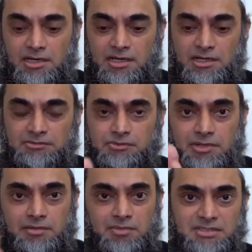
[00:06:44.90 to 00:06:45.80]
uh,
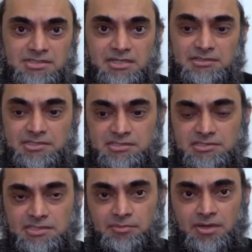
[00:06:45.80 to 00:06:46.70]
three months. This
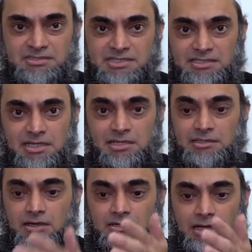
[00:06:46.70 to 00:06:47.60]
is the process.
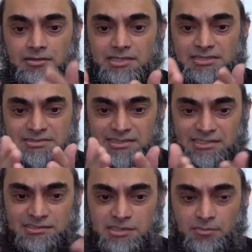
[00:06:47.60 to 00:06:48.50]
Now let,
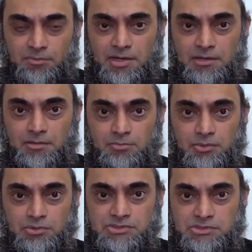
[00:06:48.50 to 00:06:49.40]
let's compare
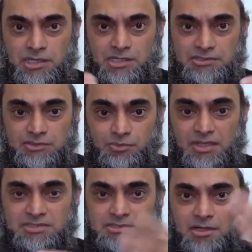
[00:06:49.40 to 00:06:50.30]
both scholars. The
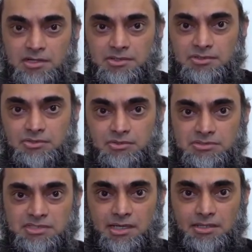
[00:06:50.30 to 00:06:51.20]
one scholar who
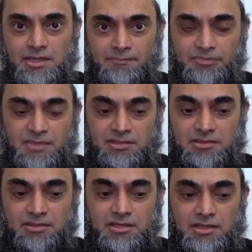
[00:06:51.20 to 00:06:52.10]
said
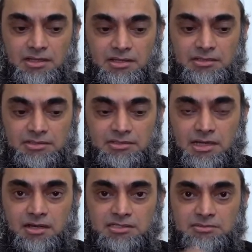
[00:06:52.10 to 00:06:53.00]
uh,
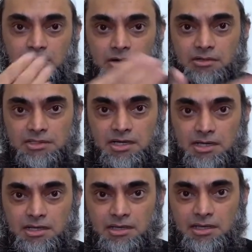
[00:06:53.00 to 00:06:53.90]
talaq is
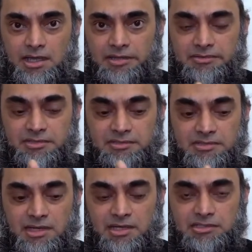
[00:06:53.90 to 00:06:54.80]
marratan and the
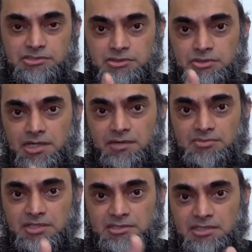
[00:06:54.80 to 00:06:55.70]
talaq is two times,
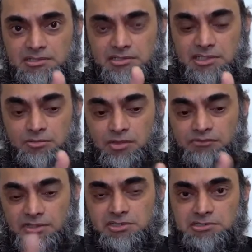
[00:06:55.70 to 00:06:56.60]
then the iddah time of
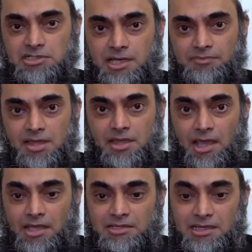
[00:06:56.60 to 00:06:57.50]
each time.
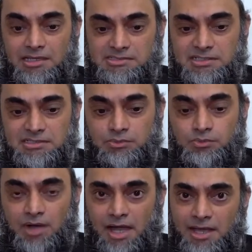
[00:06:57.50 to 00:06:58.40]
And Allah says
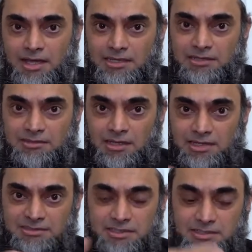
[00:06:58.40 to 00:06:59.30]
why Allah, now
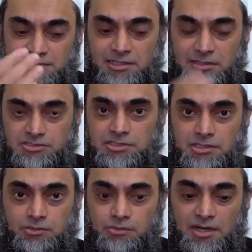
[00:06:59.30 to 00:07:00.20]
let's understand
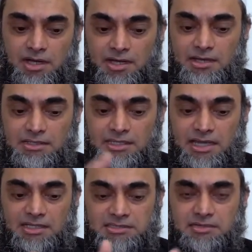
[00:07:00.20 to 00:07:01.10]
logically why Allah
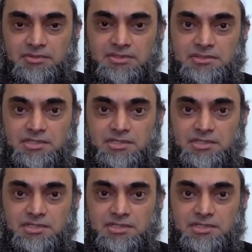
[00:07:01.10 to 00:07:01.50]
has given the